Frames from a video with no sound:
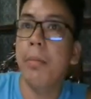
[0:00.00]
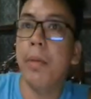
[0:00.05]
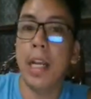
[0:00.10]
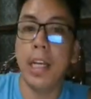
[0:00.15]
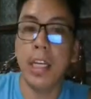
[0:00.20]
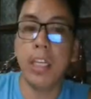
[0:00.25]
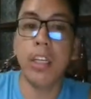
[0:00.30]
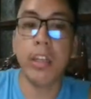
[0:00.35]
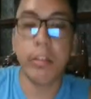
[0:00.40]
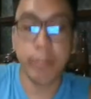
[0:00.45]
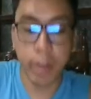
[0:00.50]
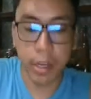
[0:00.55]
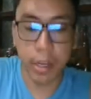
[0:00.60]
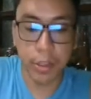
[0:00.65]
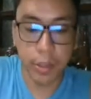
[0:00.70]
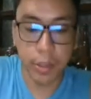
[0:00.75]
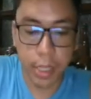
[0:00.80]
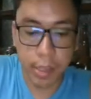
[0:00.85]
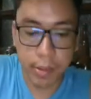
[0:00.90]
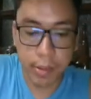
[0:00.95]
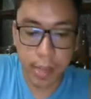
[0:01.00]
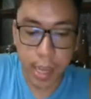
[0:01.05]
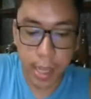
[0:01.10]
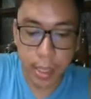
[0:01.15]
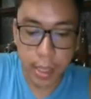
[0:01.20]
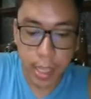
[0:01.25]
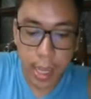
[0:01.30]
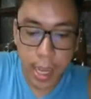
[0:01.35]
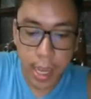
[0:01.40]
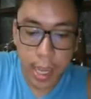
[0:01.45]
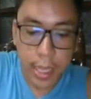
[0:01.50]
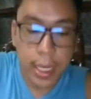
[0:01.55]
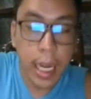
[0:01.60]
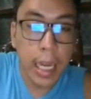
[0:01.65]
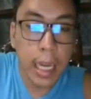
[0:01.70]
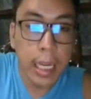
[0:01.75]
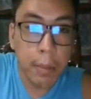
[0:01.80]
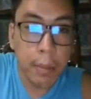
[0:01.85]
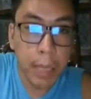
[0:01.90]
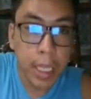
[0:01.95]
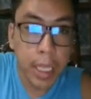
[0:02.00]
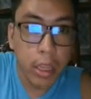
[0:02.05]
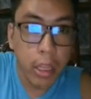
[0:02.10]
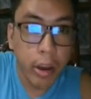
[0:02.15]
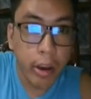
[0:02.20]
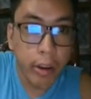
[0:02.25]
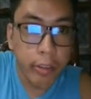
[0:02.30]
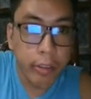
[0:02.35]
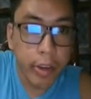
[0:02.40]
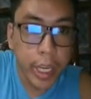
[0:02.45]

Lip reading: a linear function is that the limit of